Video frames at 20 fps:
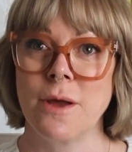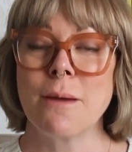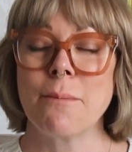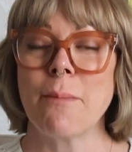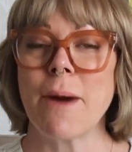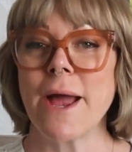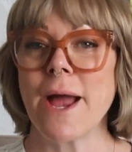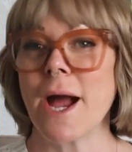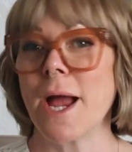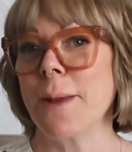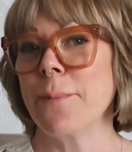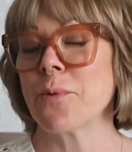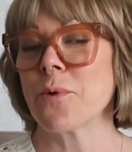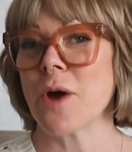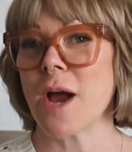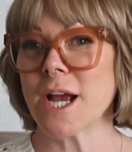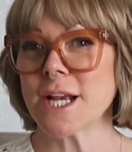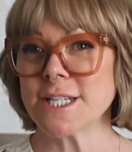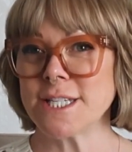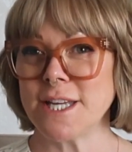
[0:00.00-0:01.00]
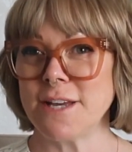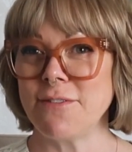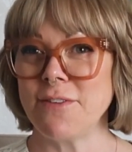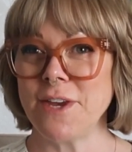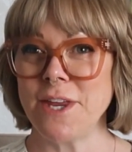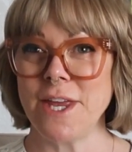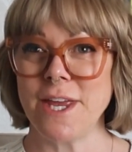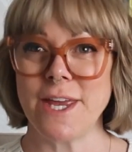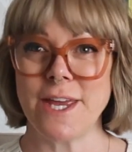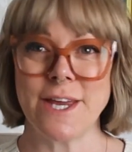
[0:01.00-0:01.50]
My
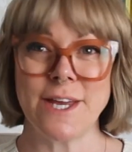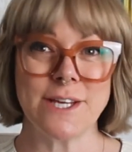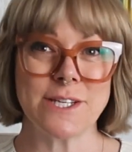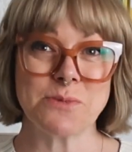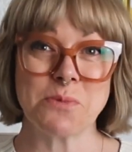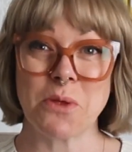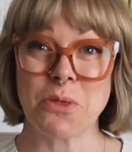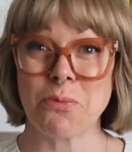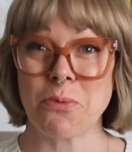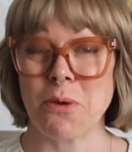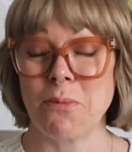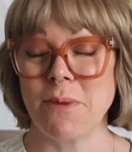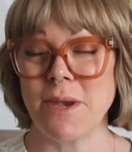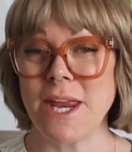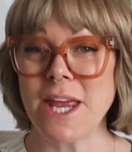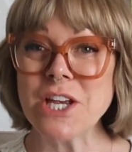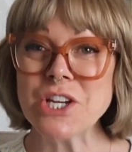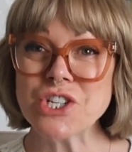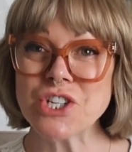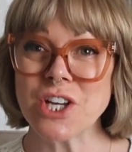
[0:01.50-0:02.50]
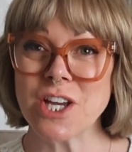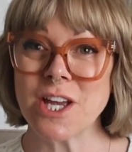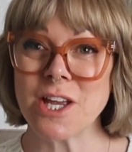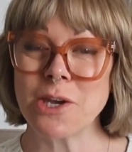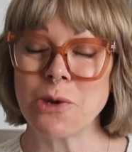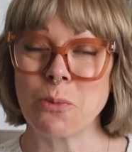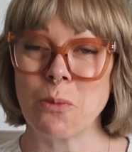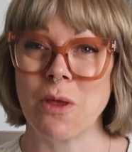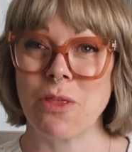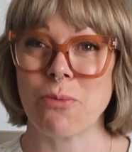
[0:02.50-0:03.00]
hyperactivity is with
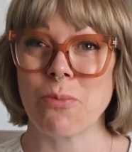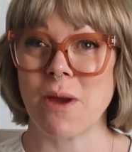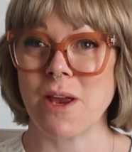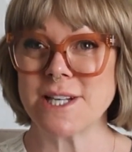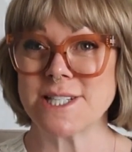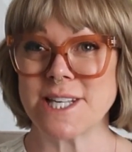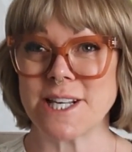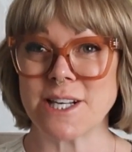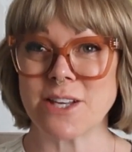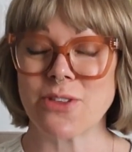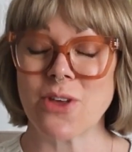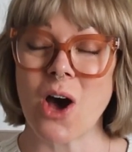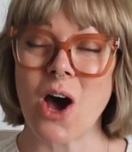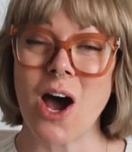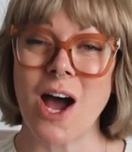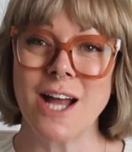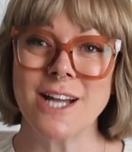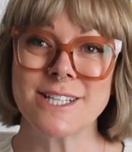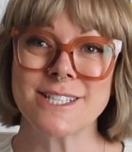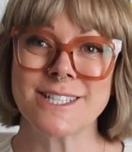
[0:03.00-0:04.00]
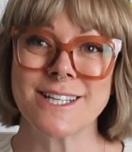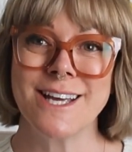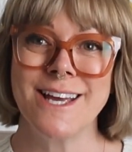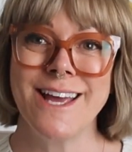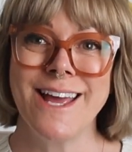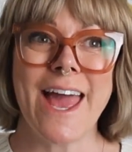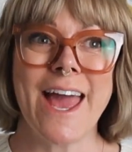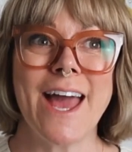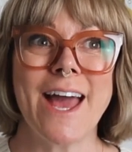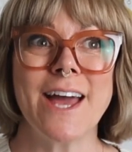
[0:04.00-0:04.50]
rumination, with racing thoughts,
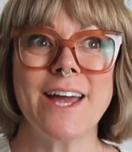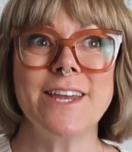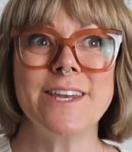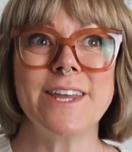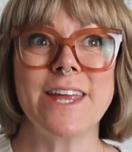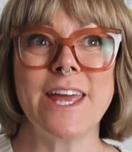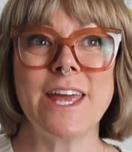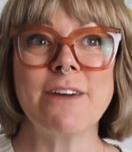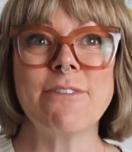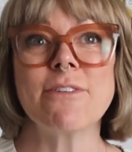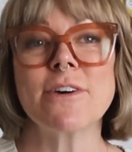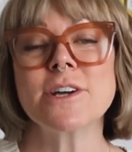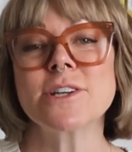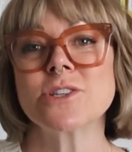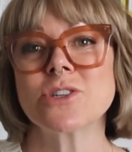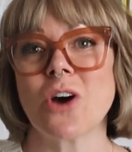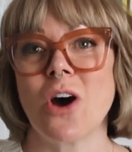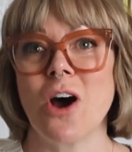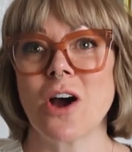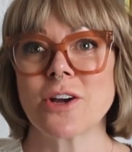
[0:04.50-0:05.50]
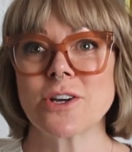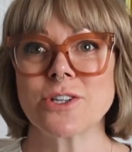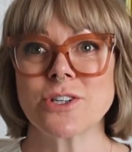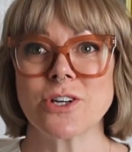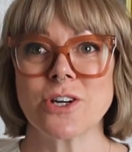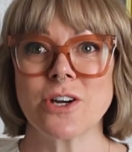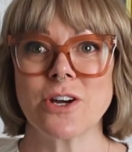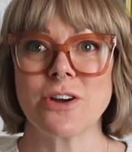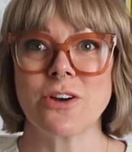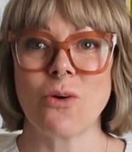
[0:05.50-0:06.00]
and if a
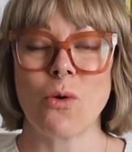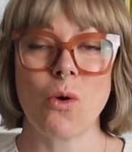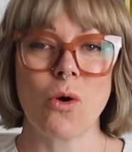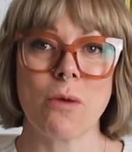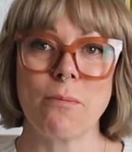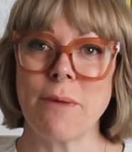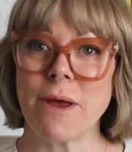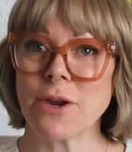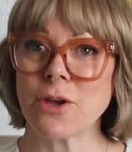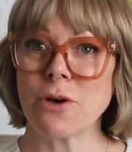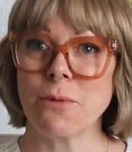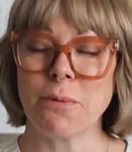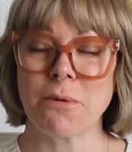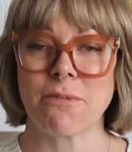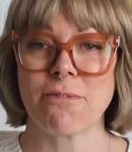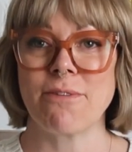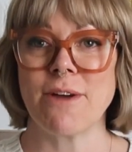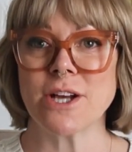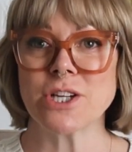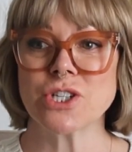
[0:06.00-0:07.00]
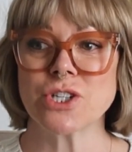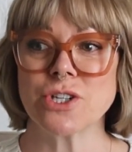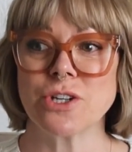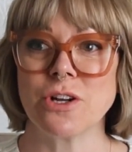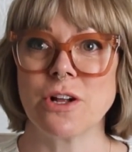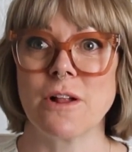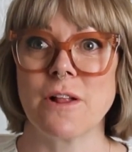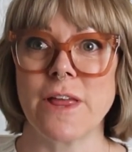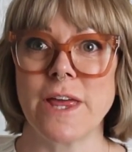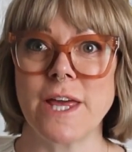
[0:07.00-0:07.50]
doctor or medical
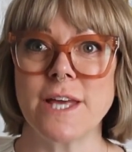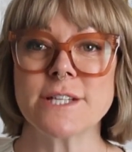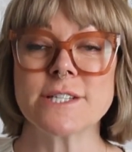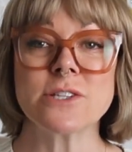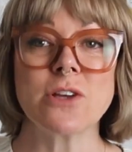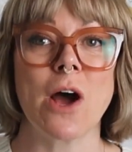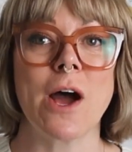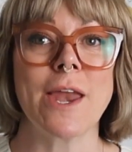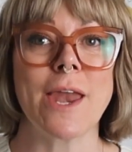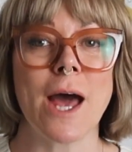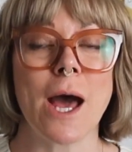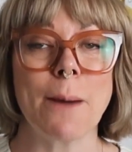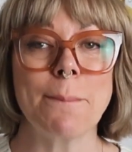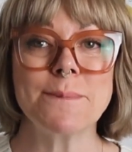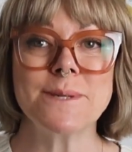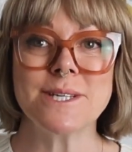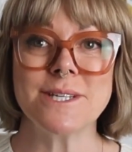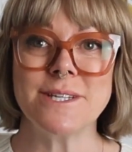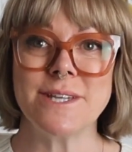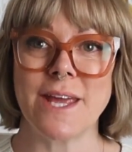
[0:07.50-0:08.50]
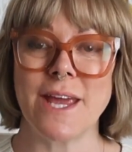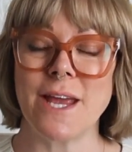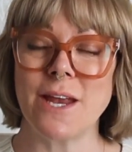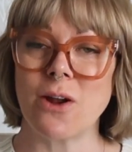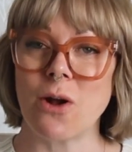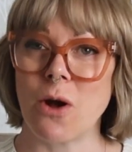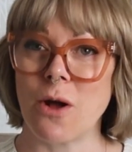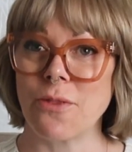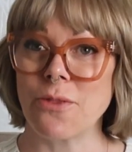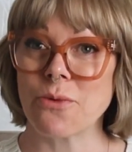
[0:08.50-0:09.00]
professional is not up to
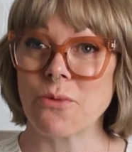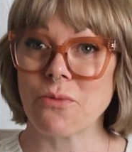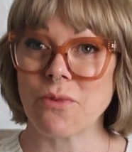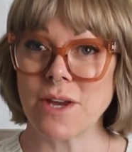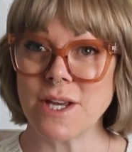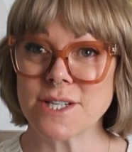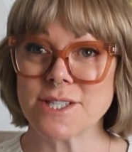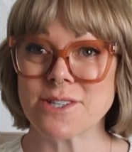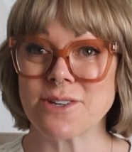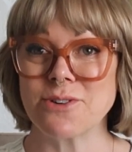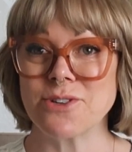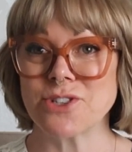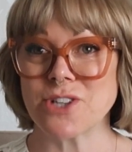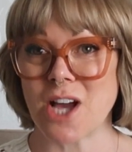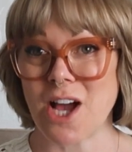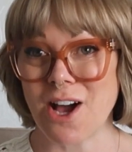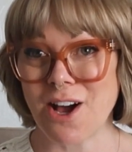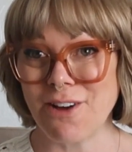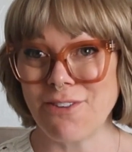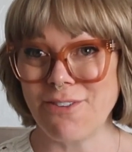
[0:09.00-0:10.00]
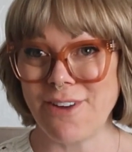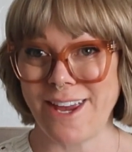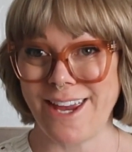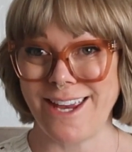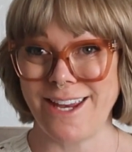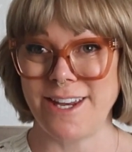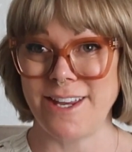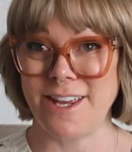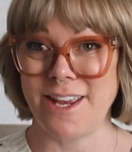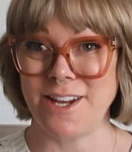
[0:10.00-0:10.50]
date on the research of
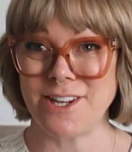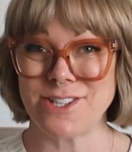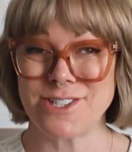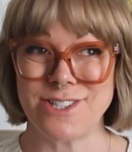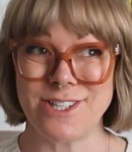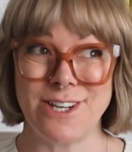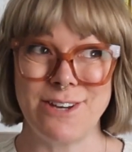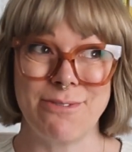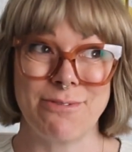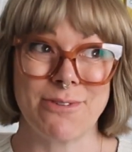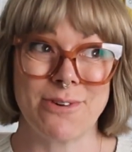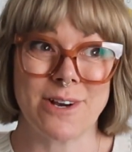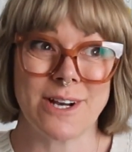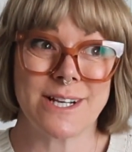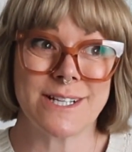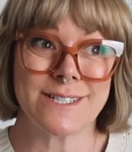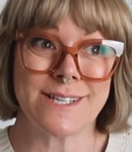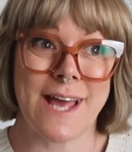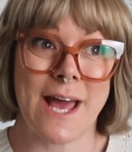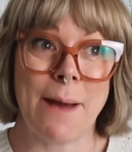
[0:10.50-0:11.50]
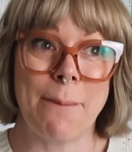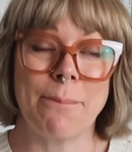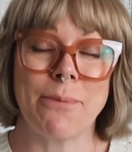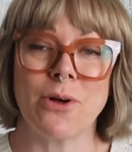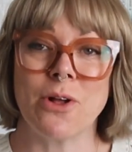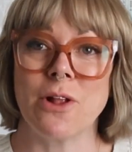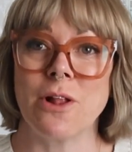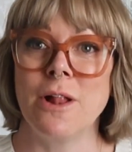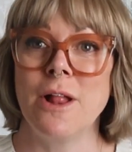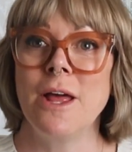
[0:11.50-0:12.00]
ADHD, for
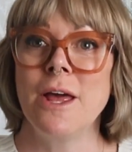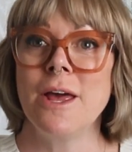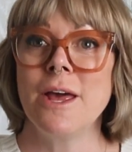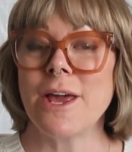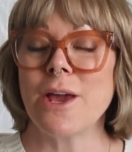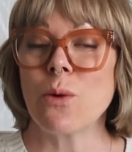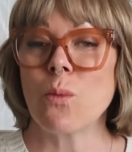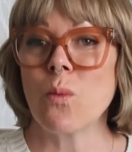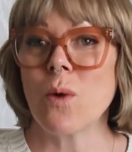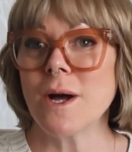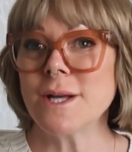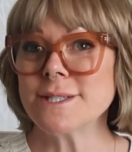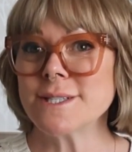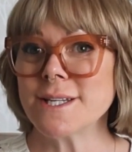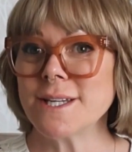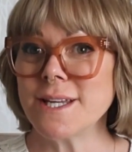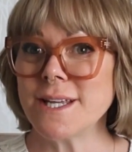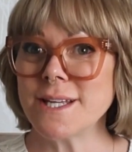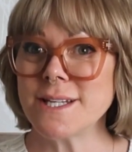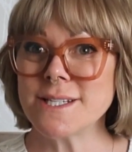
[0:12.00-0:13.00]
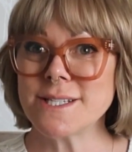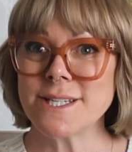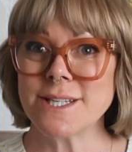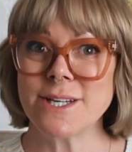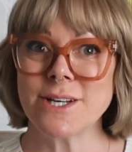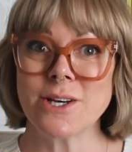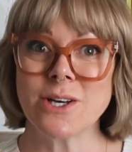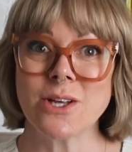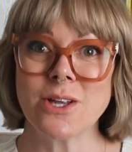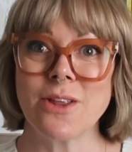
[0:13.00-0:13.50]
example, it wasn't
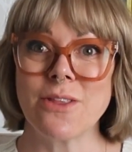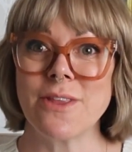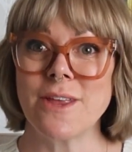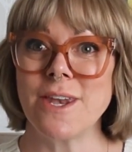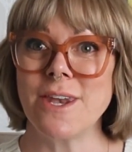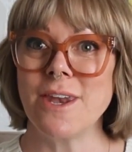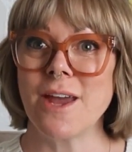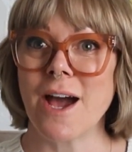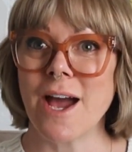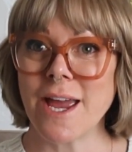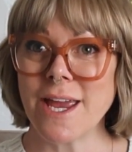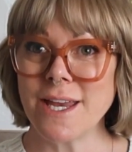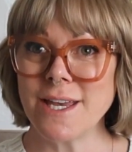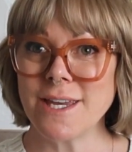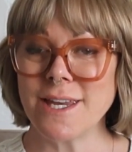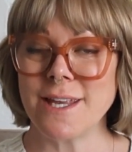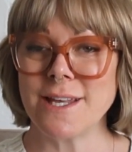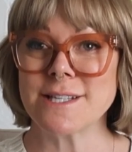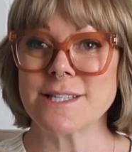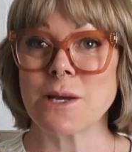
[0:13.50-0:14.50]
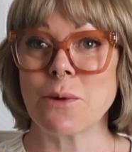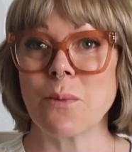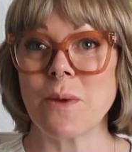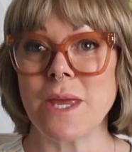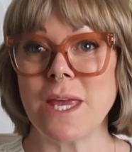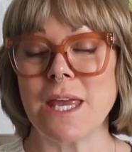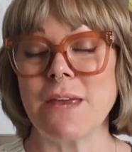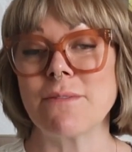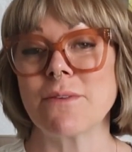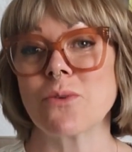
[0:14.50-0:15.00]
until the 90s that we
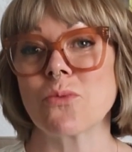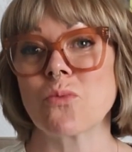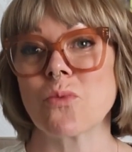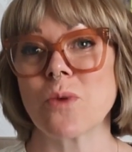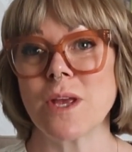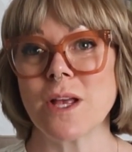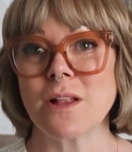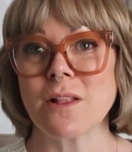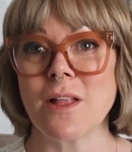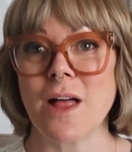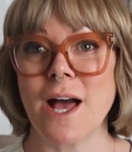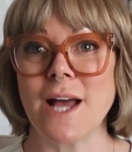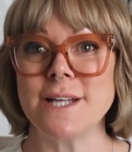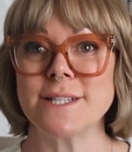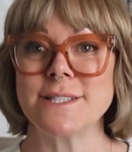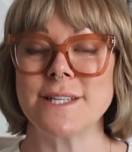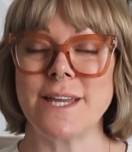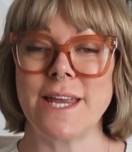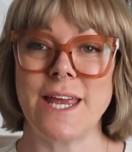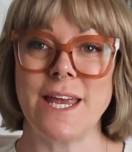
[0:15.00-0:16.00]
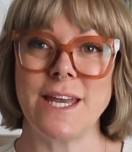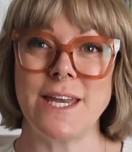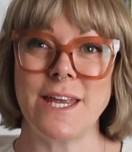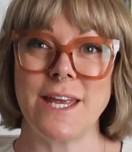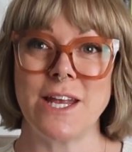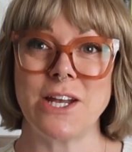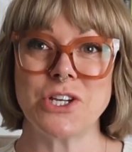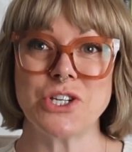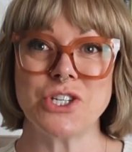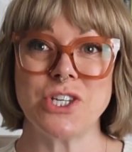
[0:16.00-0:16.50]
even realized that
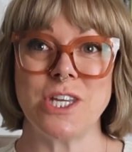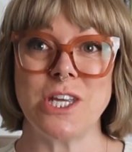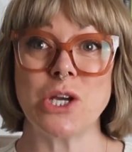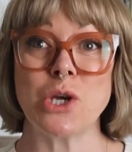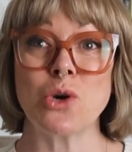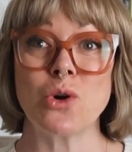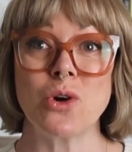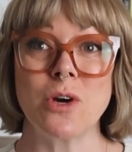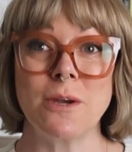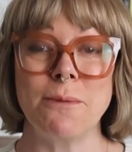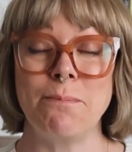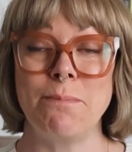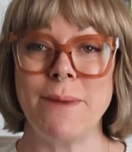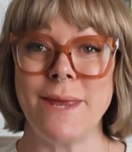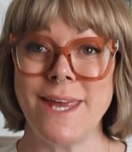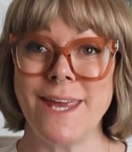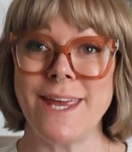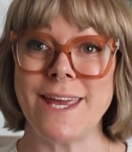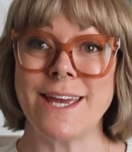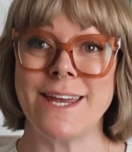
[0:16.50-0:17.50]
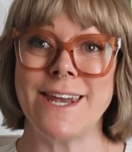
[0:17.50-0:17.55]
ADHD could be